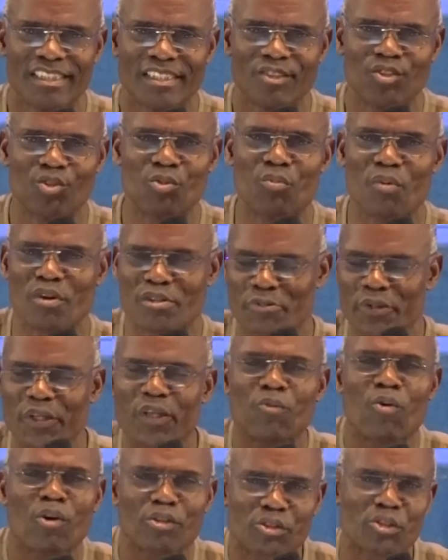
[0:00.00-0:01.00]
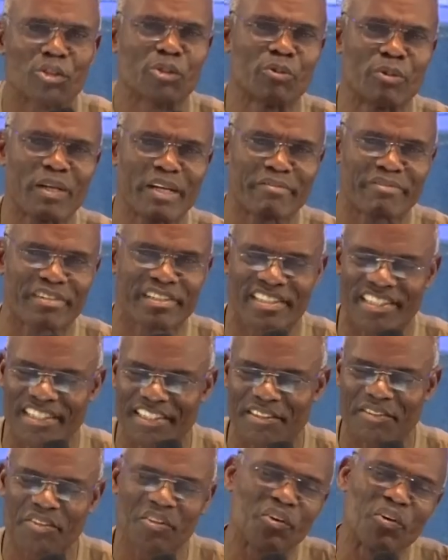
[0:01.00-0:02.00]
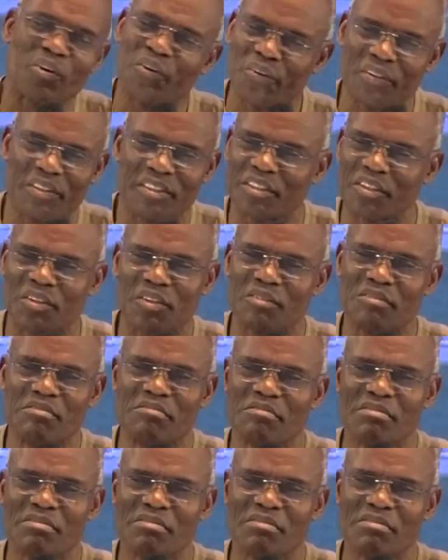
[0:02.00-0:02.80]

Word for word: you must be the one to do everything. No, no.